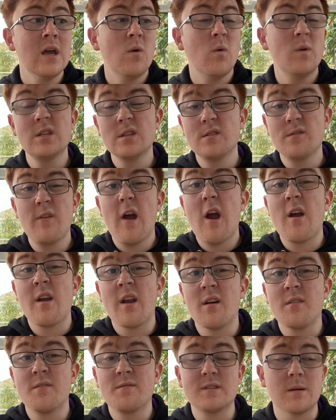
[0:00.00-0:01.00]
Which is fair
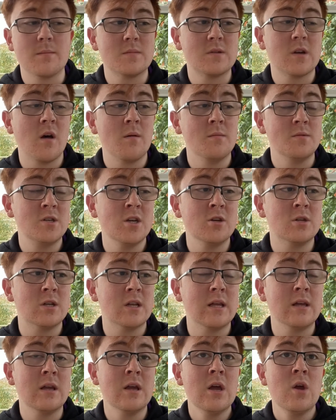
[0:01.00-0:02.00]
enough sometimes.
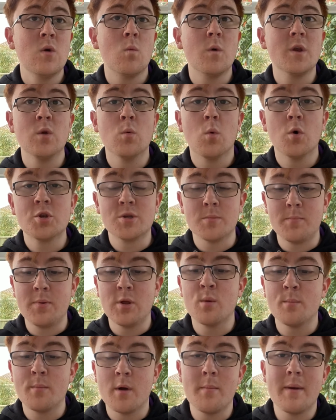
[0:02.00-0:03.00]
Usually when you want to
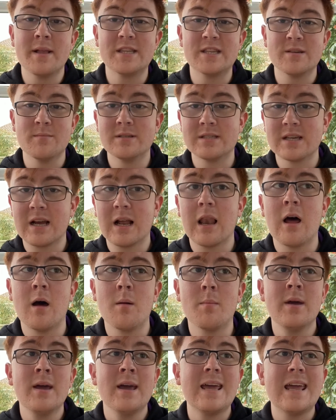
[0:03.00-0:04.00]
build momentum as a
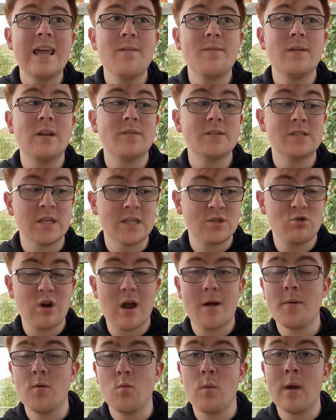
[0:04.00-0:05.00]
club, even if it's a
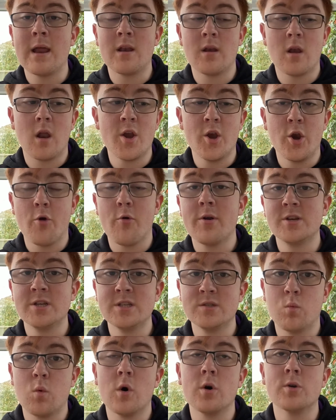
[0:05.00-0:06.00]
scrappy win like
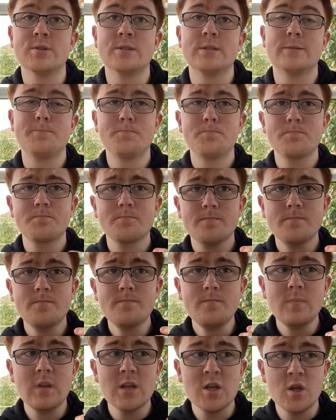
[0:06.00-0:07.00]
Norwich's was,
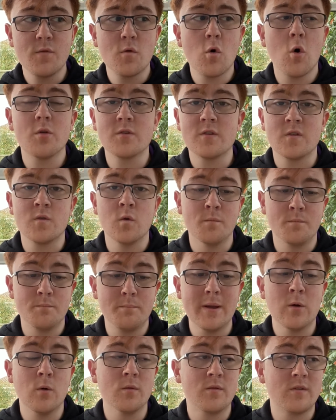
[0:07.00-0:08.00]
you've got to sort of
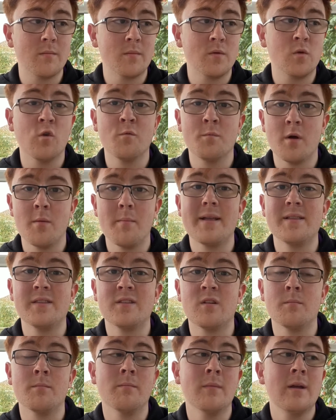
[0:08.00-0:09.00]
build some sort of
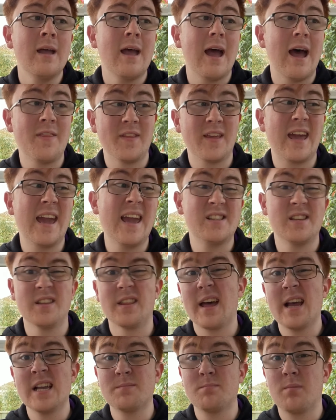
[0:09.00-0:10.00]
momentum, and the key to
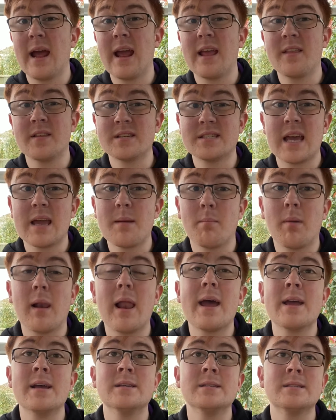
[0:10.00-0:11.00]
that is playing the same
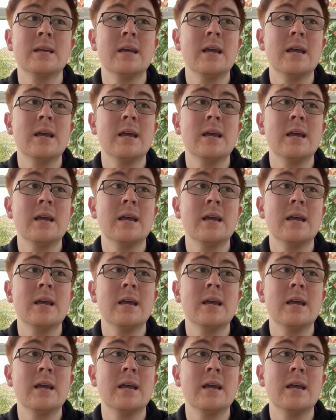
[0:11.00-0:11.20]
players.